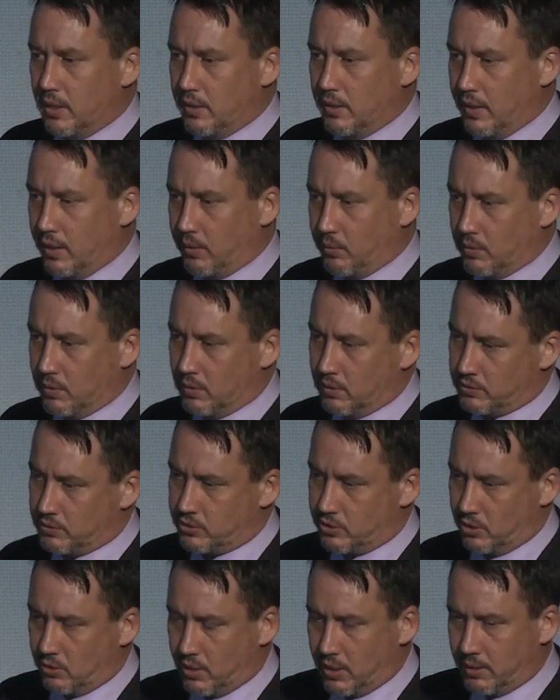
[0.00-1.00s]
They will
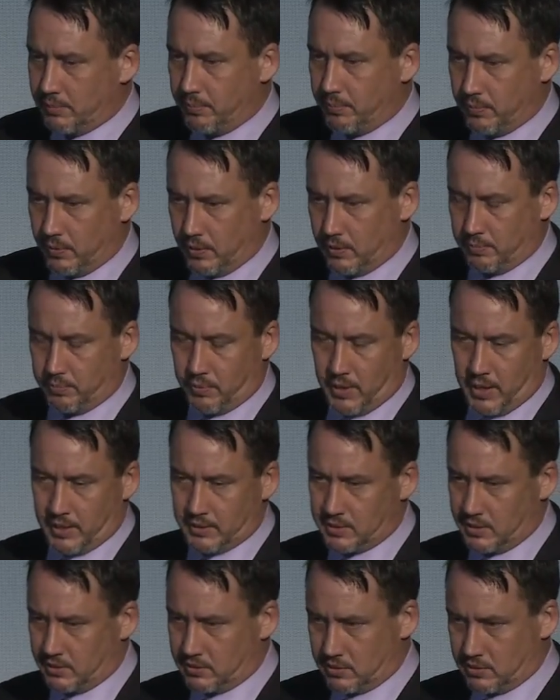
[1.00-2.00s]
show up, a process